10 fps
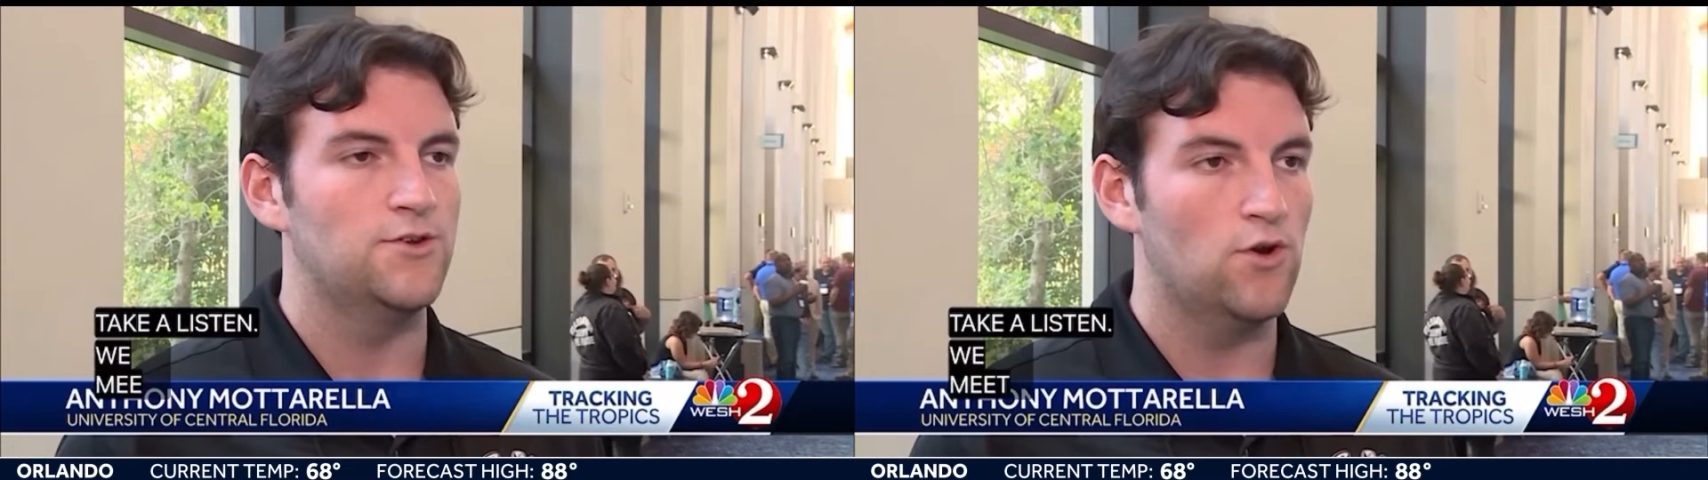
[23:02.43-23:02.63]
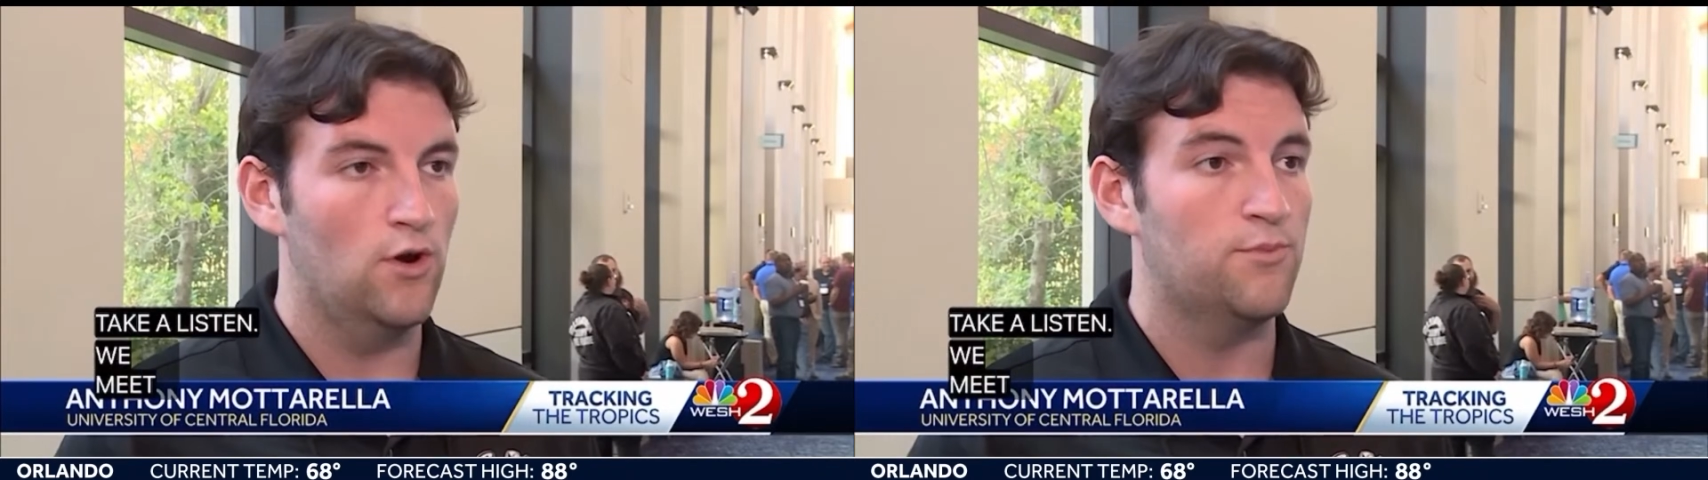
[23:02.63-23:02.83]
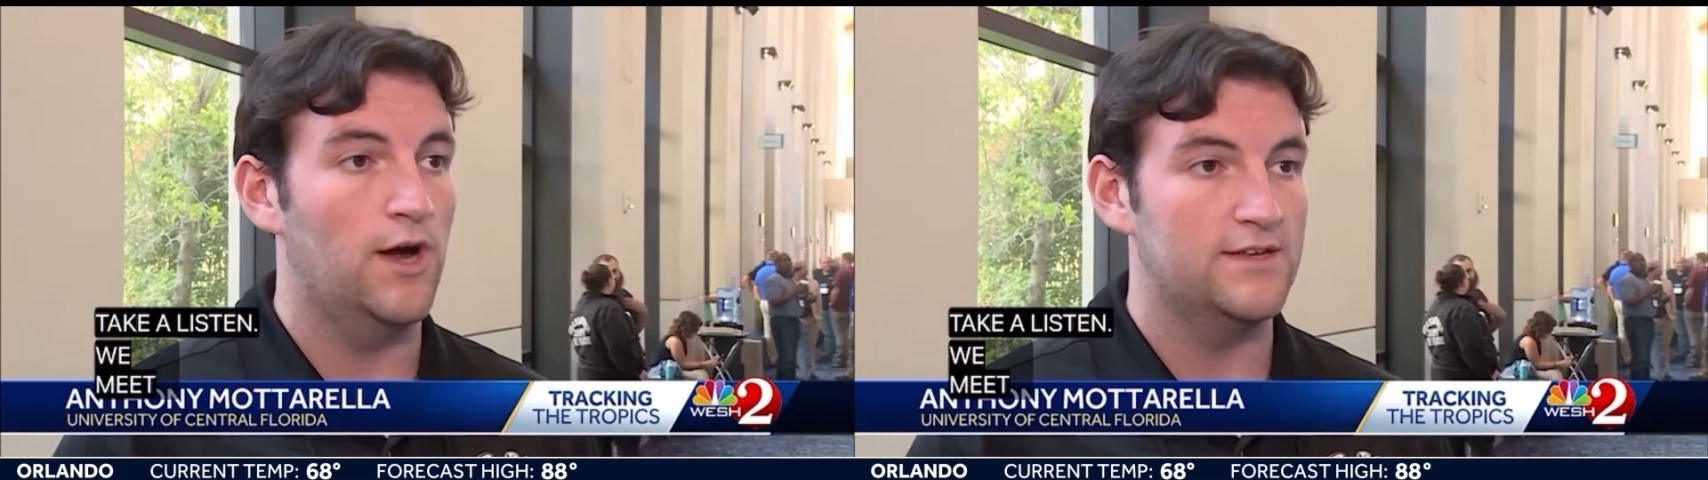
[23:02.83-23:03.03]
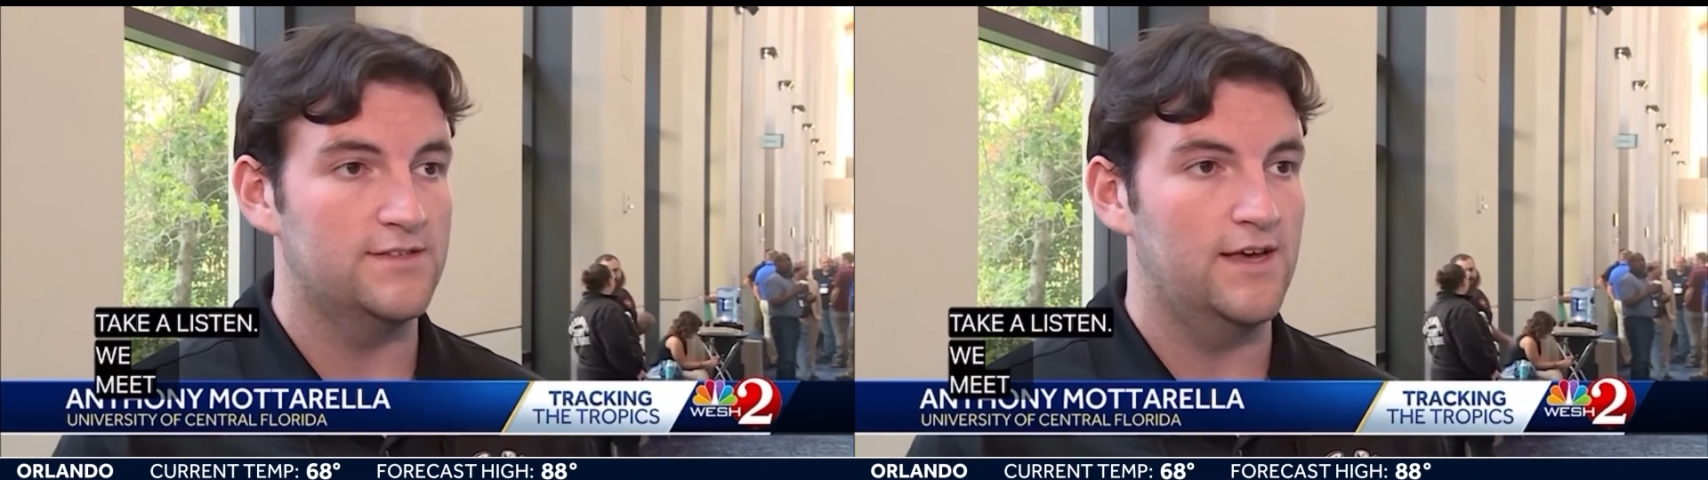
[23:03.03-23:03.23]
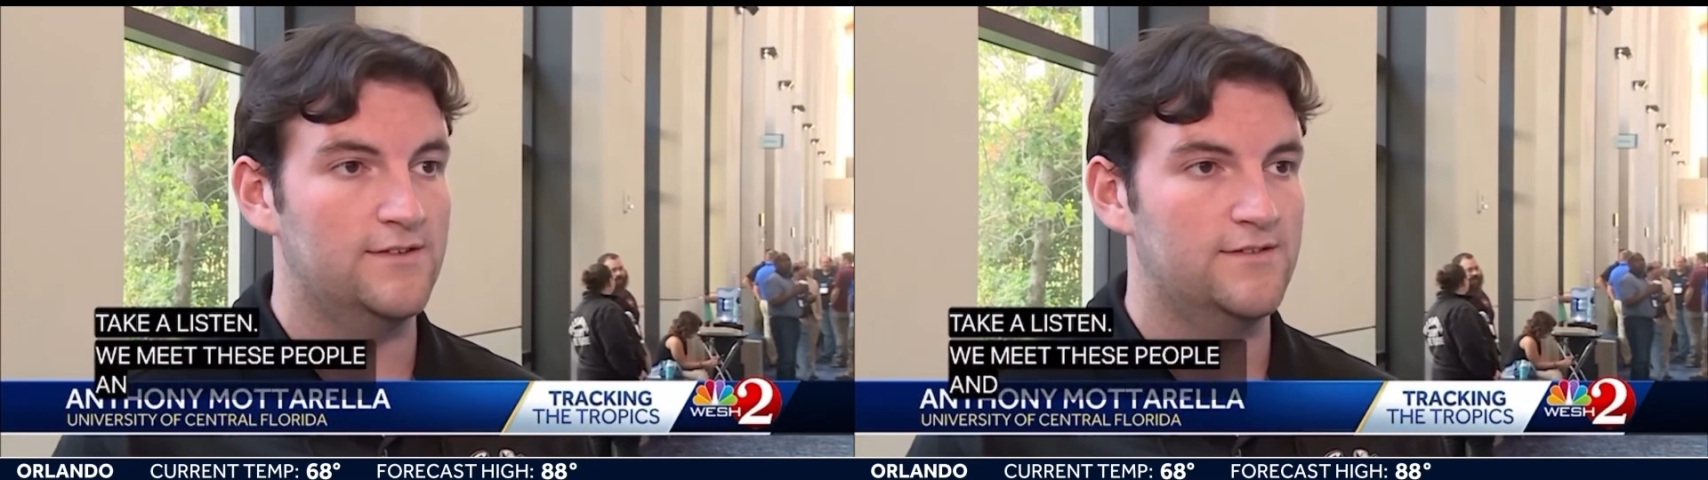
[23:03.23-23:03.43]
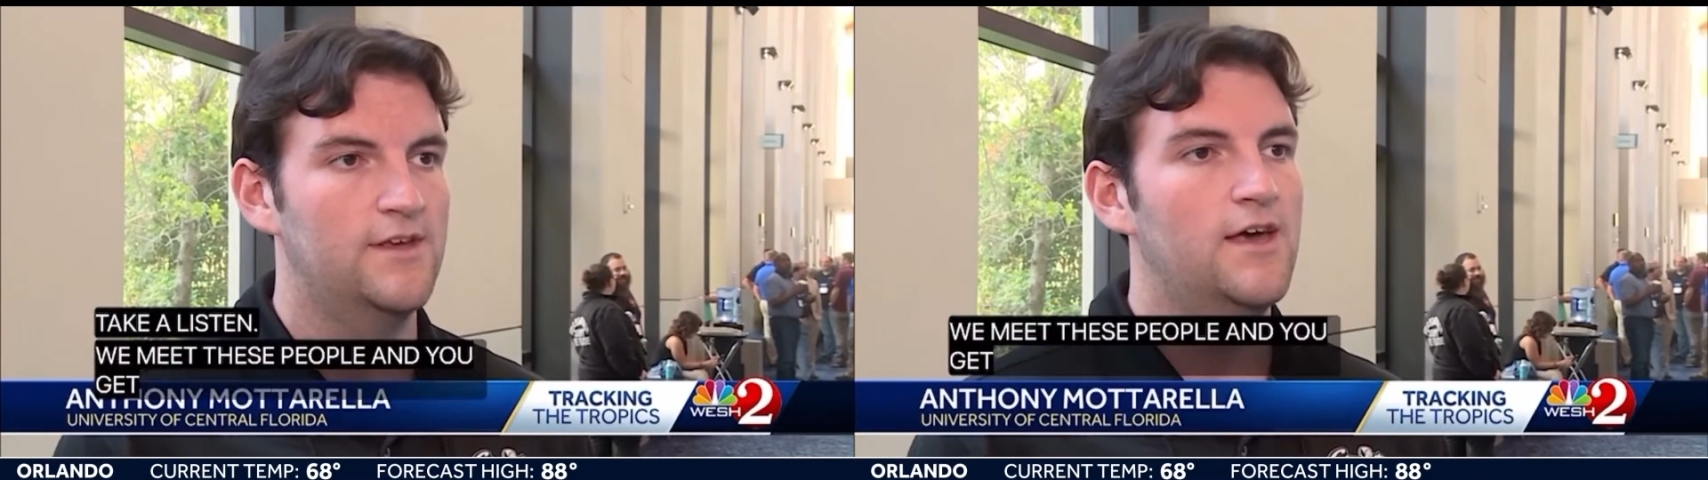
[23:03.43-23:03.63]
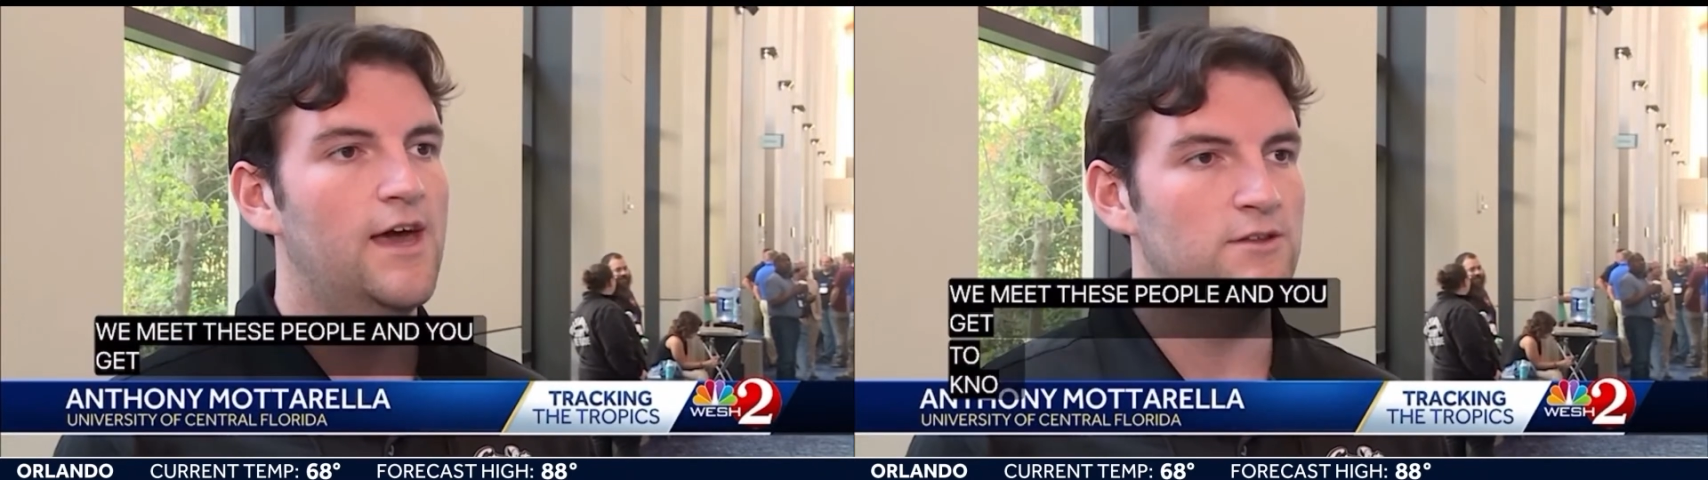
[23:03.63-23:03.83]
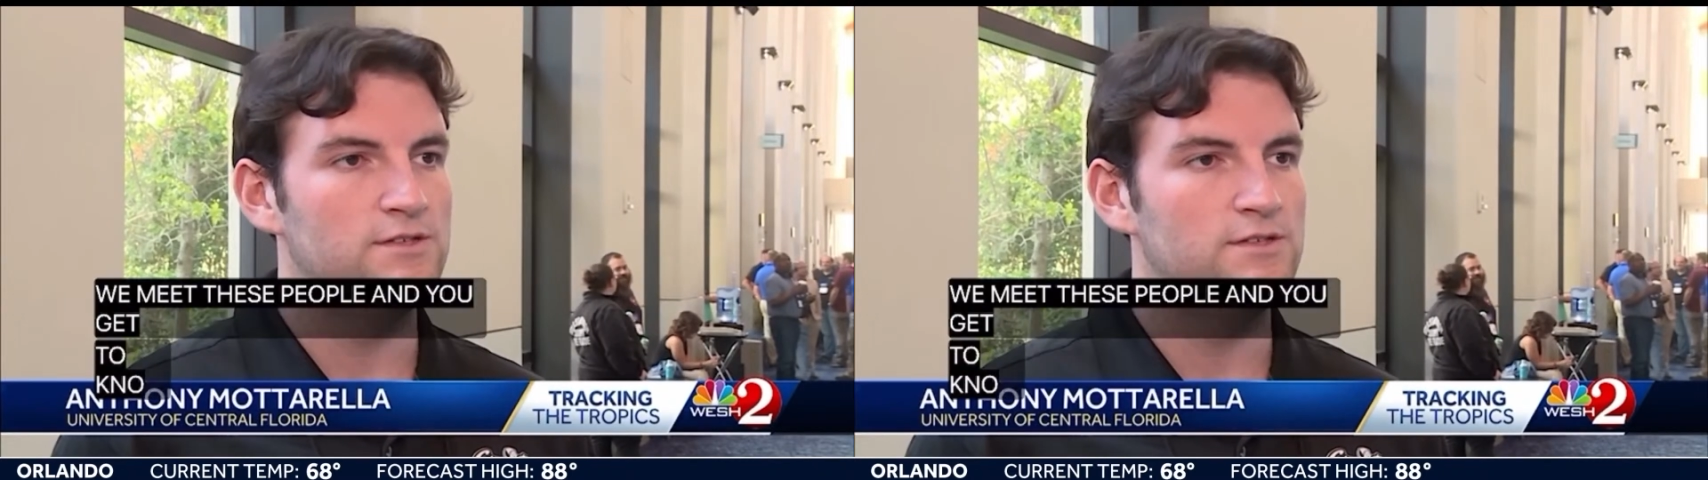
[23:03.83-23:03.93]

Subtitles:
your own process and